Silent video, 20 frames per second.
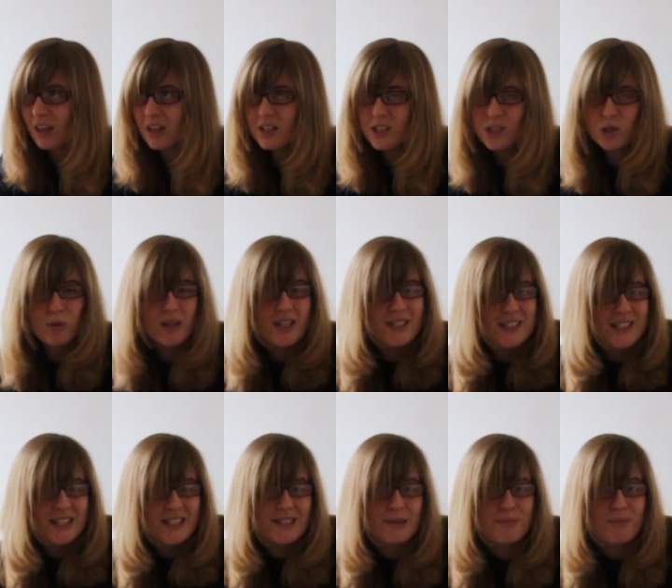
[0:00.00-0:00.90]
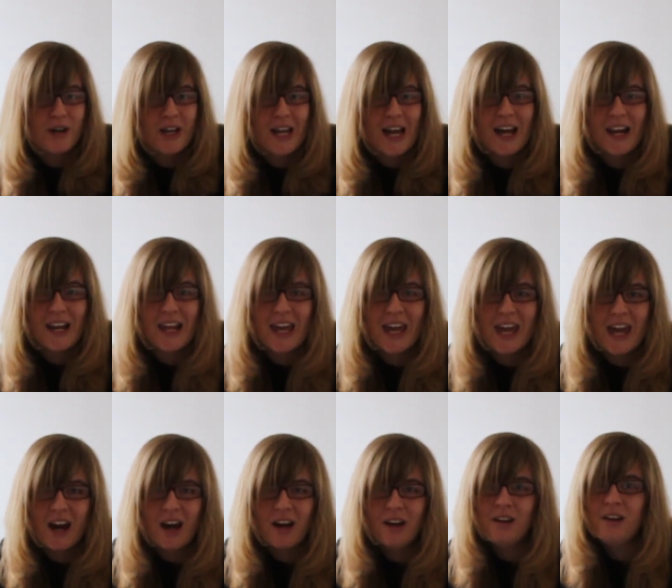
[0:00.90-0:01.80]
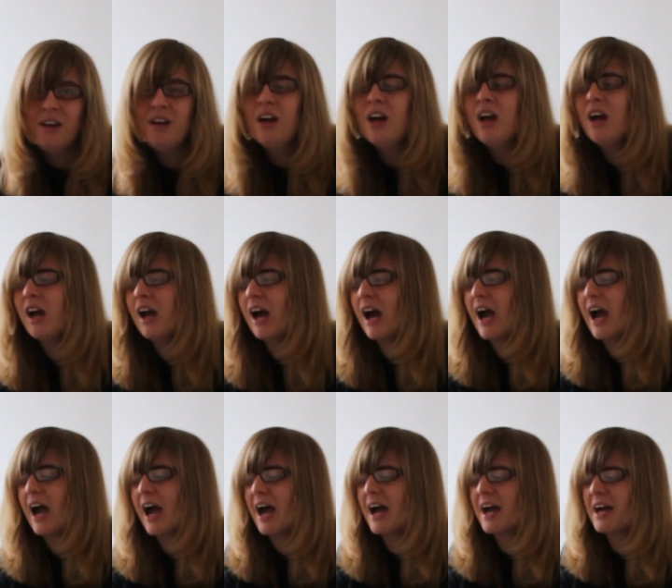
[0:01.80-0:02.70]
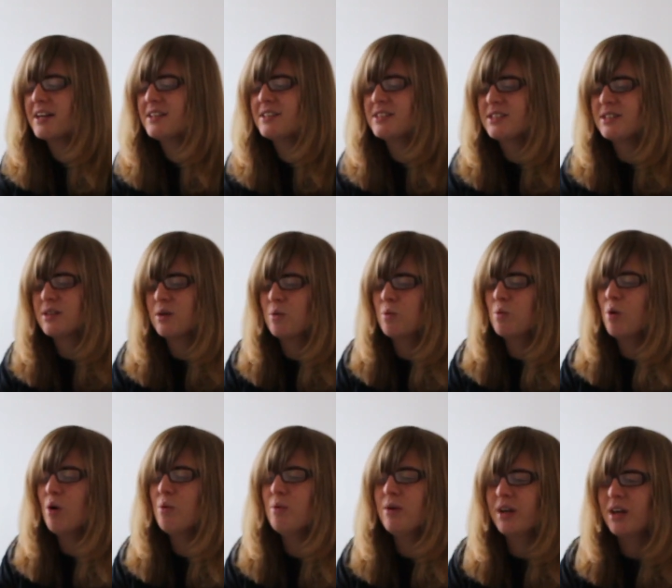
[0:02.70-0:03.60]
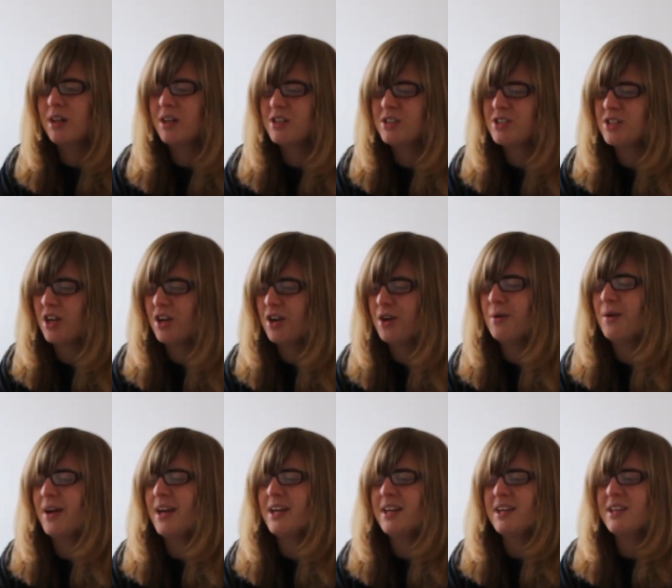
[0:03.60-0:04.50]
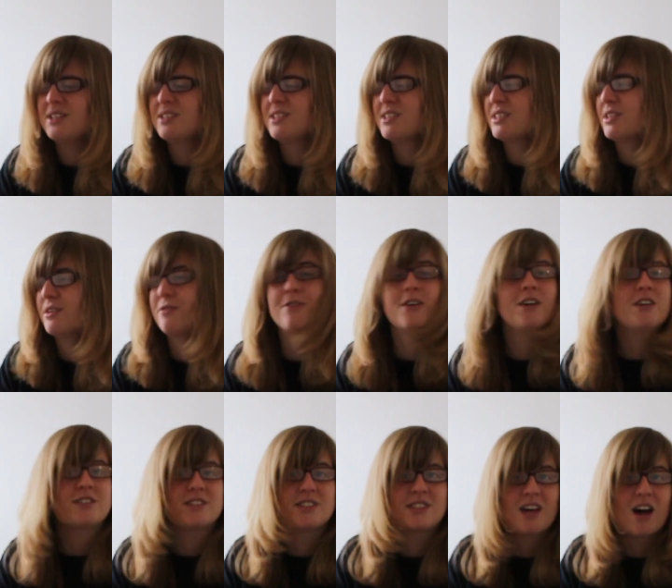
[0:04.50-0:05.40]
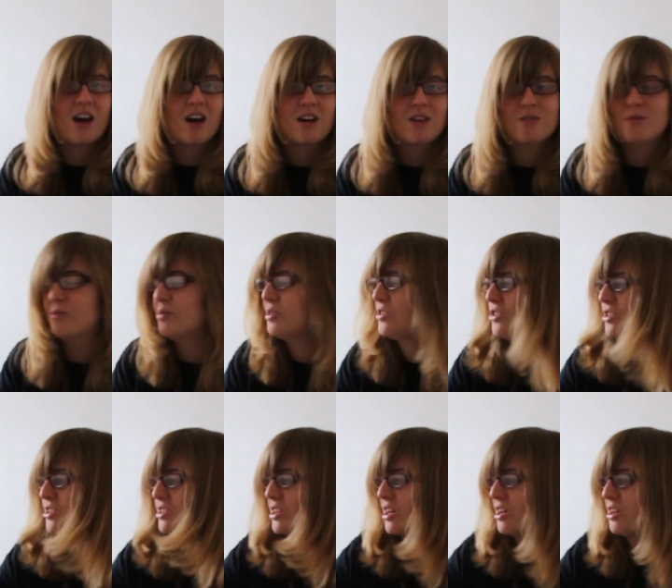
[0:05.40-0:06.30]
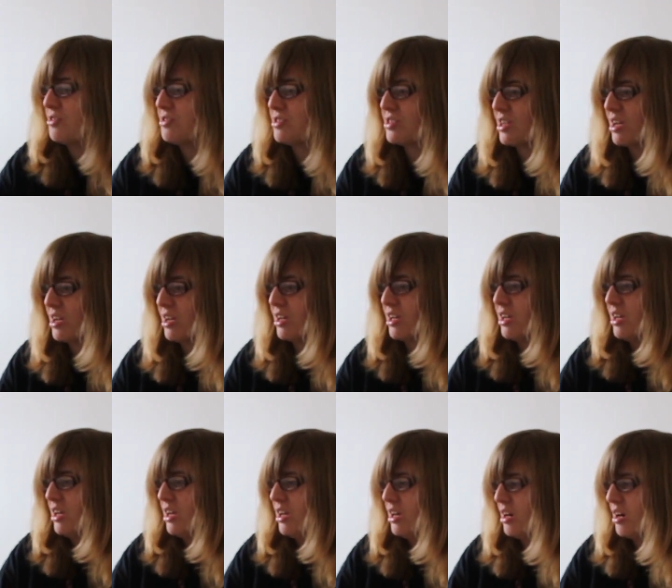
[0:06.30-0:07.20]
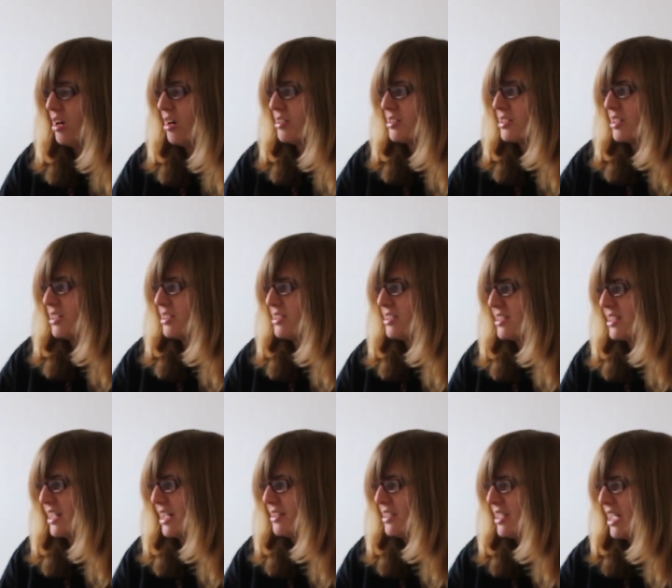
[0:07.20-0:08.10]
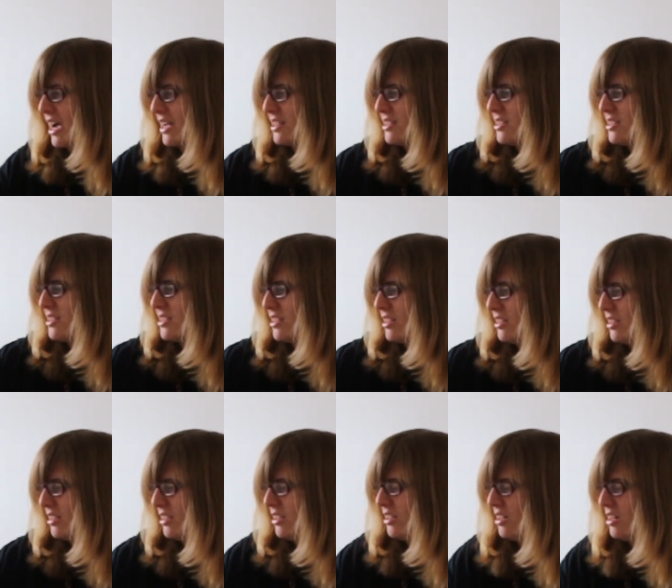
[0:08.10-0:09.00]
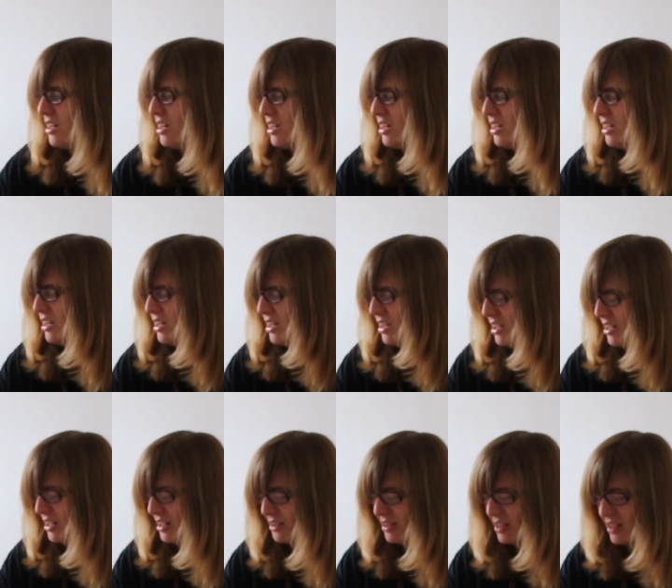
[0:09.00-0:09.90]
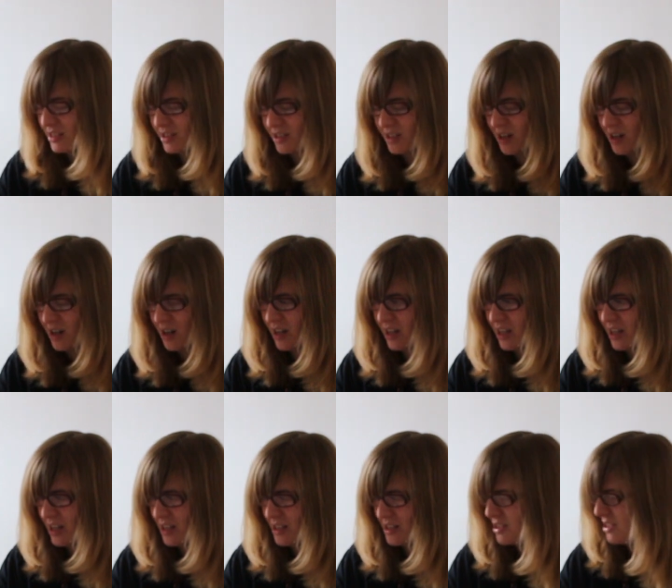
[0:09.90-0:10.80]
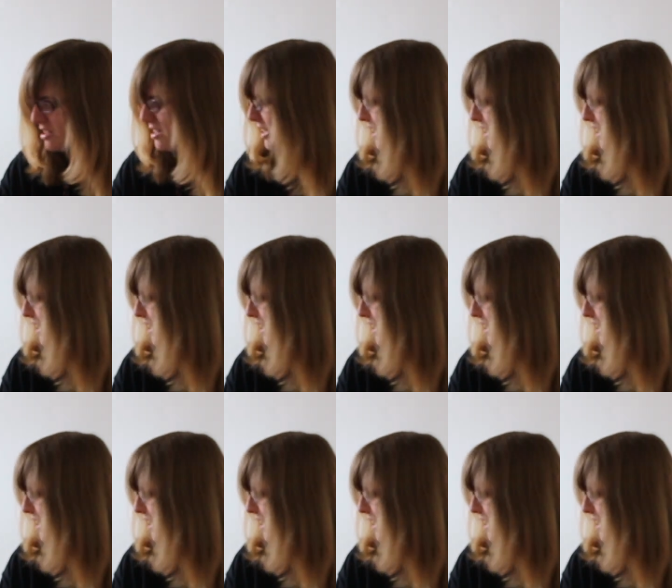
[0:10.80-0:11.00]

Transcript: sweeties in my hand here, and what we're going to do is to first start, we're just going to ask her to sit. Yes, good, that's nice.